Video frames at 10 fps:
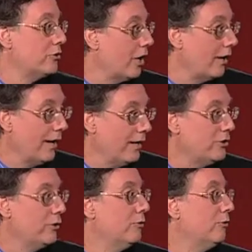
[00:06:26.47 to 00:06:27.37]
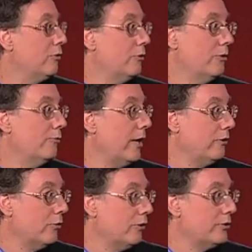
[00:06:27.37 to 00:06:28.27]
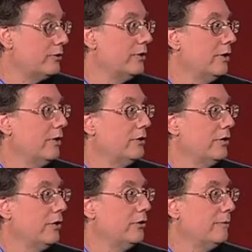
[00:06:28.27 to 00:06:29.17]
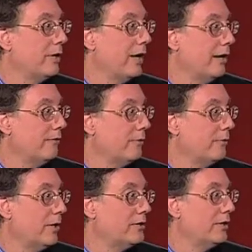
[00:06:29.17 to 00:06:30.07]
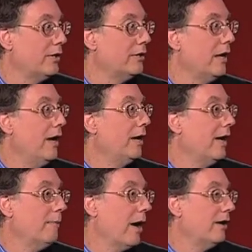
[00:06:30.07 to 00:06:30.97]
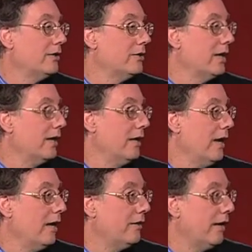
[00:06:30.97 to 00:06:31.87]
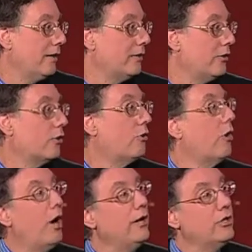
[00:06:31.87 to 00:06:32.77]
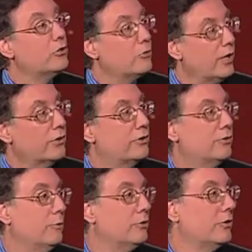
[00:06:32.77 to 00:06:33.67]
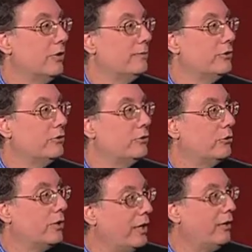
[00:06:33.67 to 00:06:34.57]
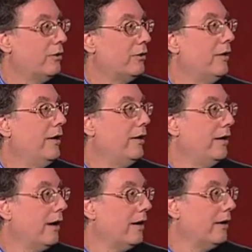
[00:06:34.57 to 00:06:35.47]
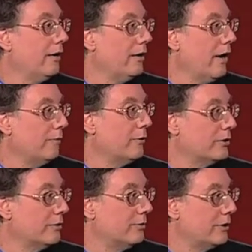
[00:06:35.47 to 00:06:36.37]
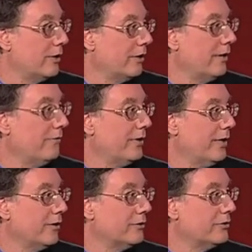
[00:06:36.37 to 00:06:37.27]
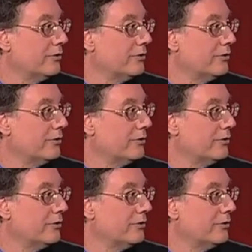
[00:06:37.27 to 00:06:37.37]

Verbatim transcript: John Hagee, who, who endorsed uh, Senator McCain for president, came out and said that uh, the Quran instructs Muslims to kill uh, non-Muslims. but that's a infidels. bandwagon.